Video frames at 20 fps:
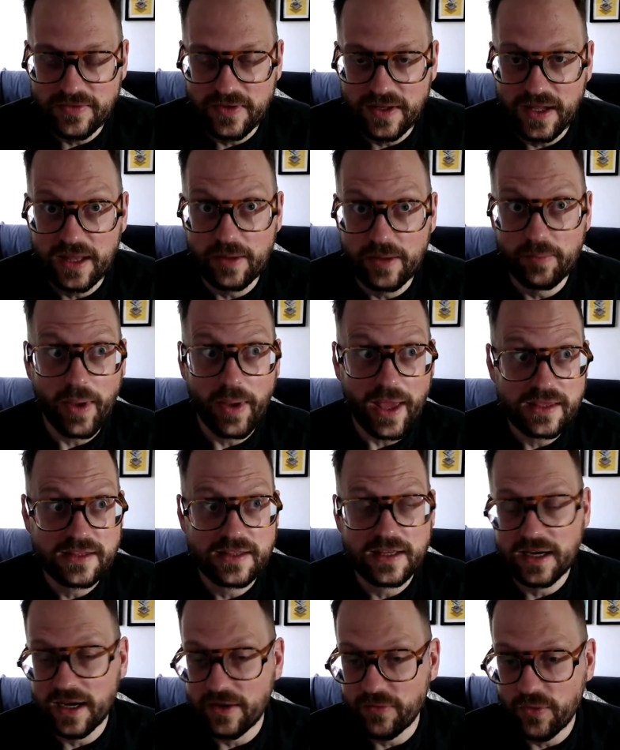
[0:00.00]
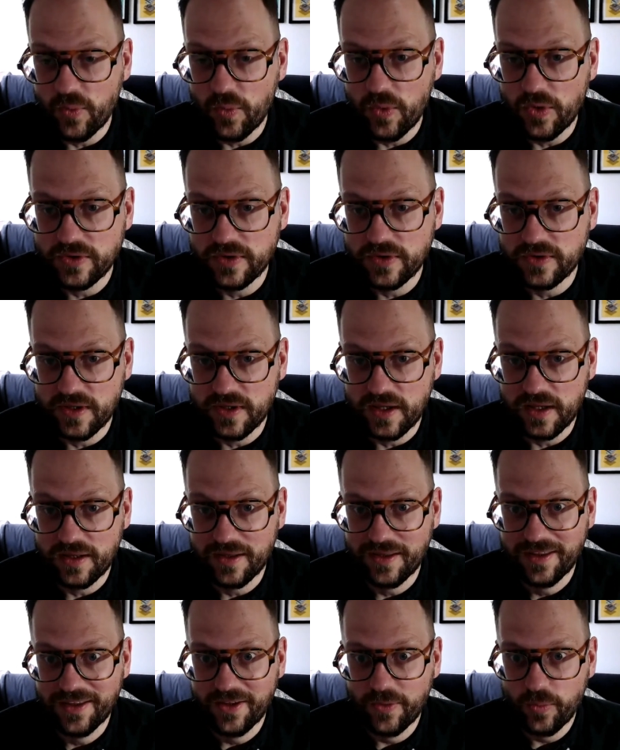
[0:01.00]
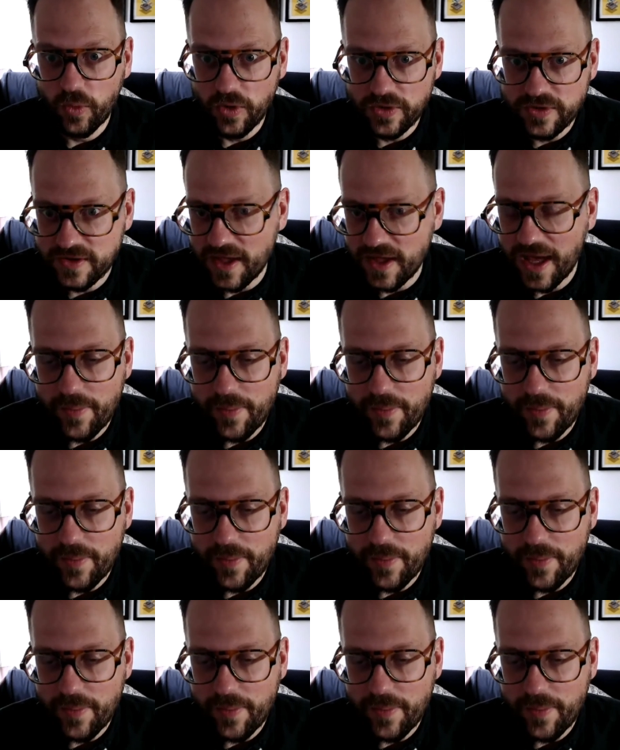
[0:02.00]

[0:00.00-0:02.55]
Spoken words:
at the basic level what does AppMagic